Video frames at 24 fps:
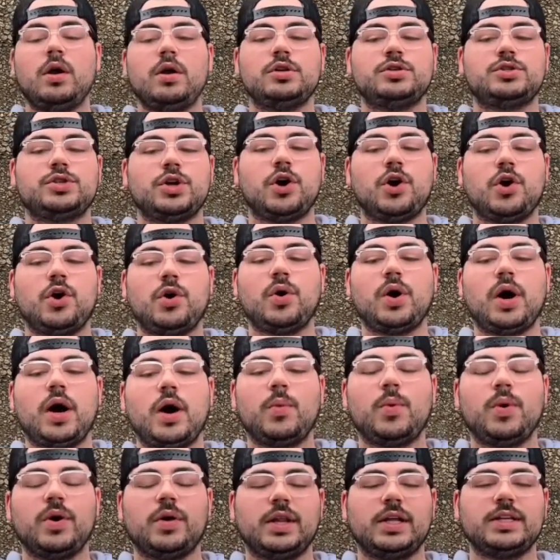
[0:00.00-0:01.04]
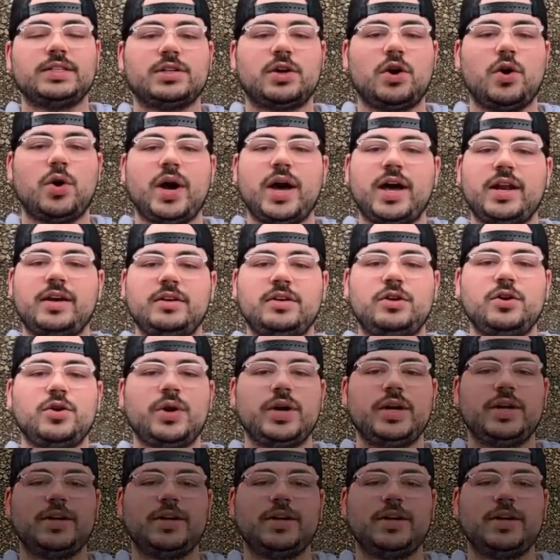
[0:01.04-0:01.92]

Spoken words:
So let's go ahead and do it.